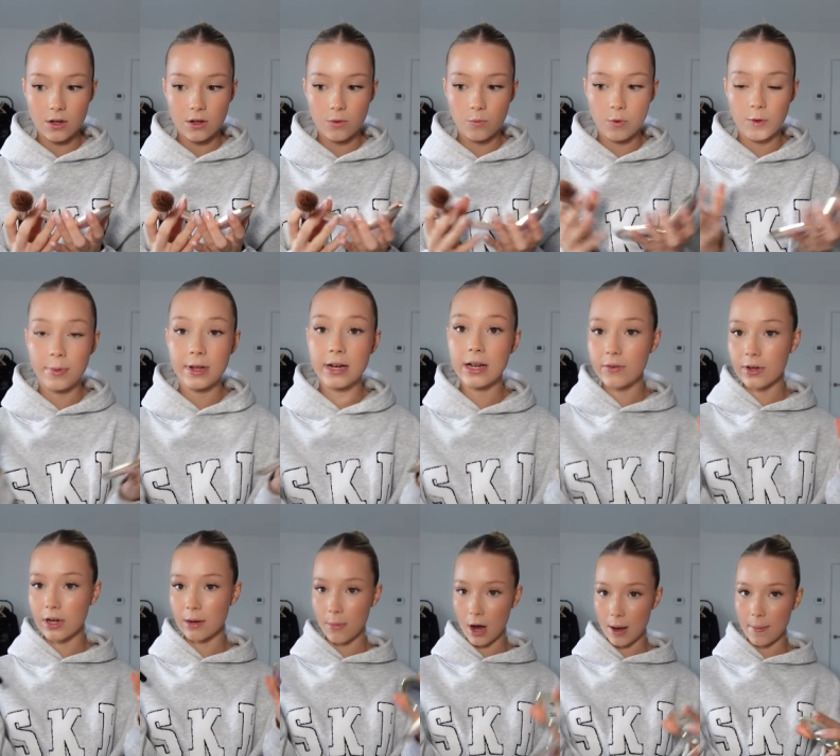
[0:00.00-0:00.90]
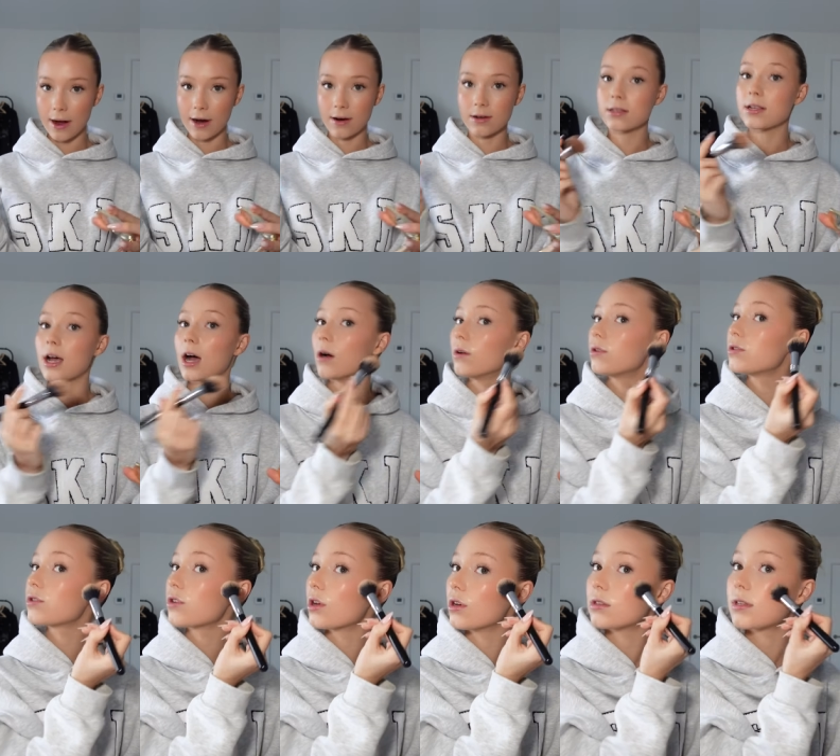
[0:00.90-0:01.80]
we've been living at my parents' house
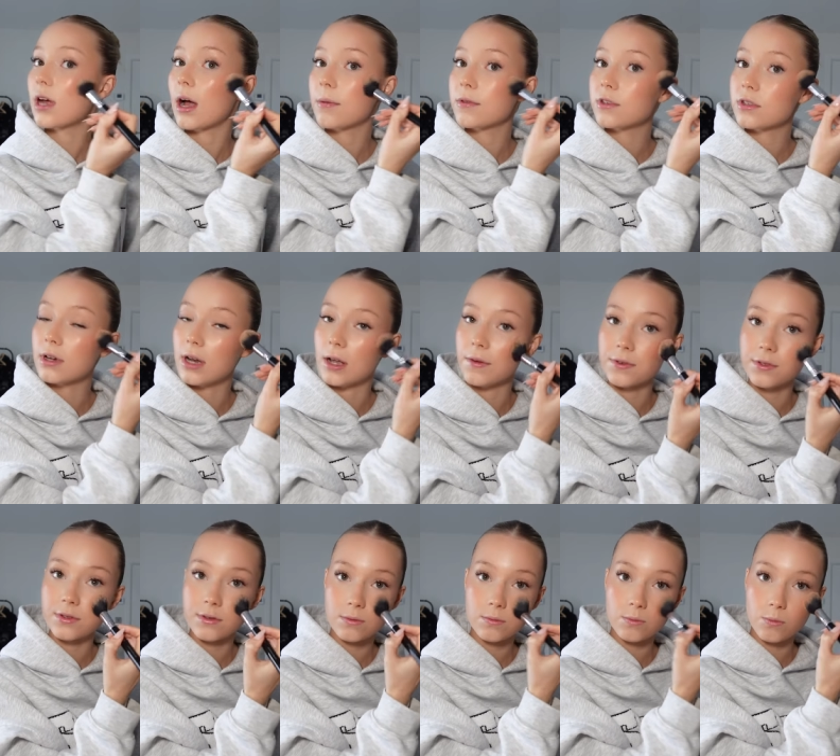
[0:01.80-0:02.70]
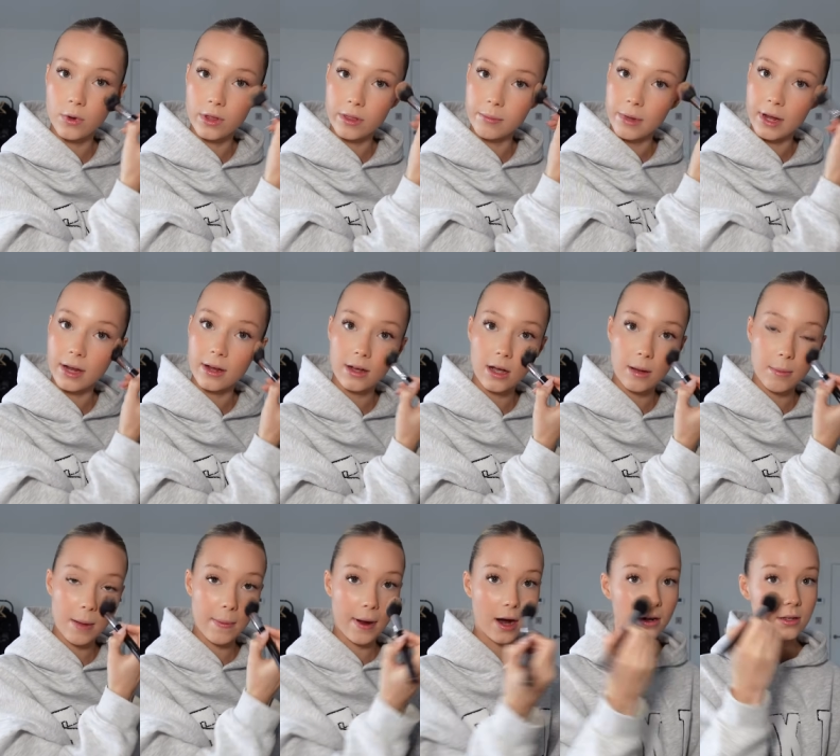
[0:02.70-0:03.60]
so Sam lives with me at
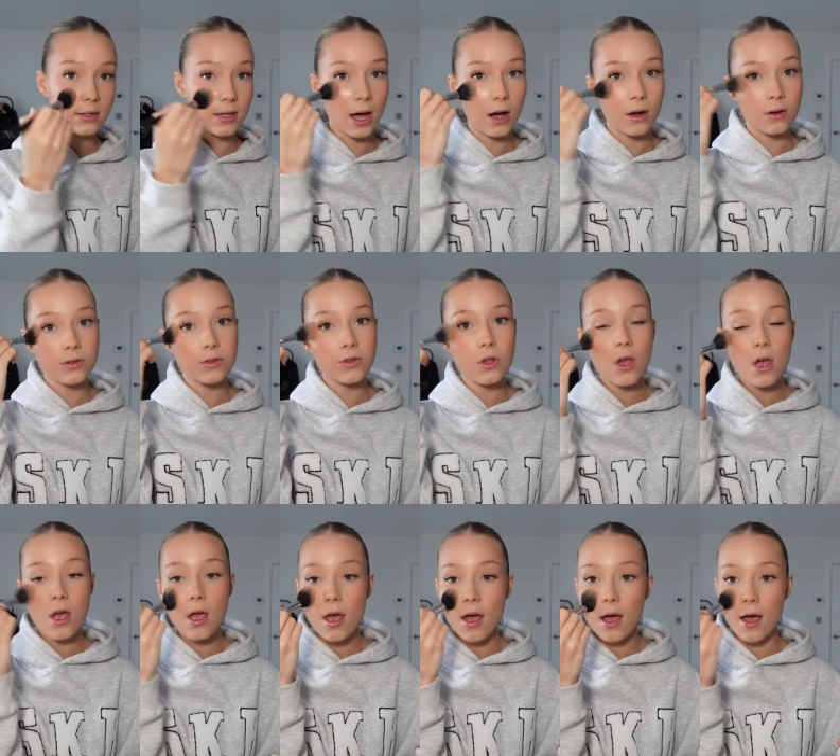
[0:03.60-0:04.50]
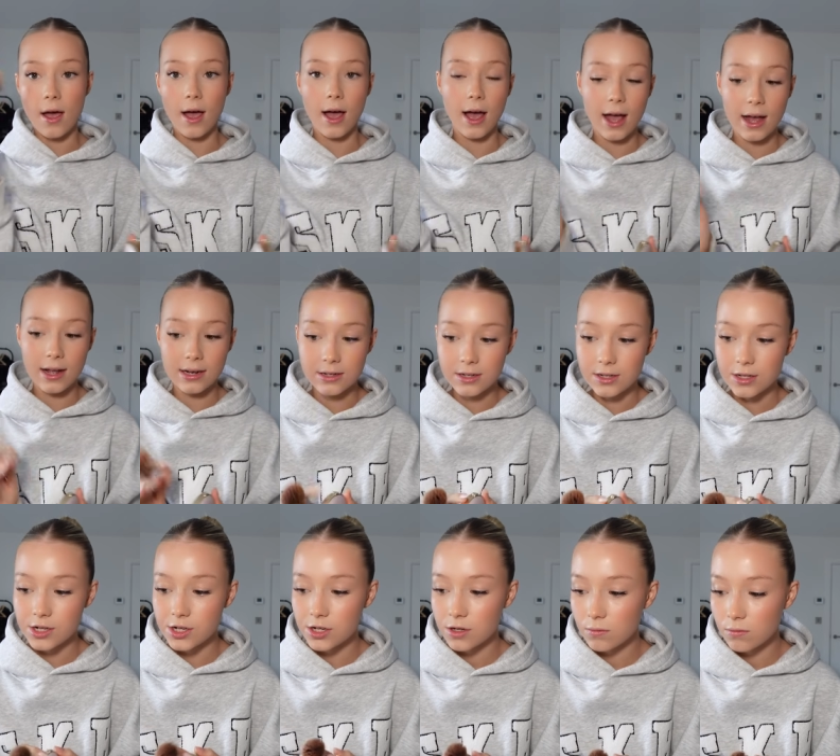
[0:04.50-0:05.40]
my parents' house
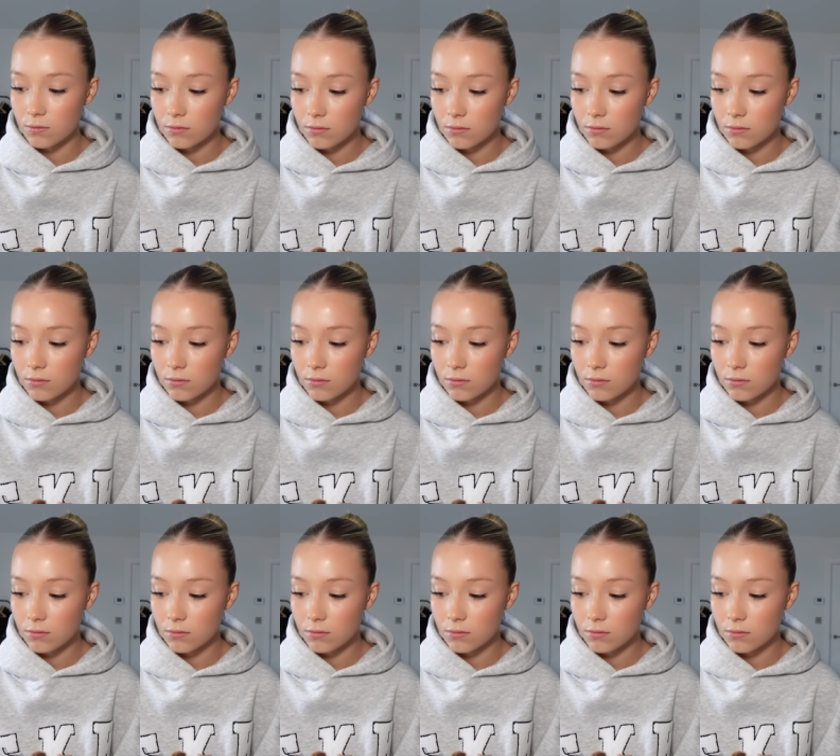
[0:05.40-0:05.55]
and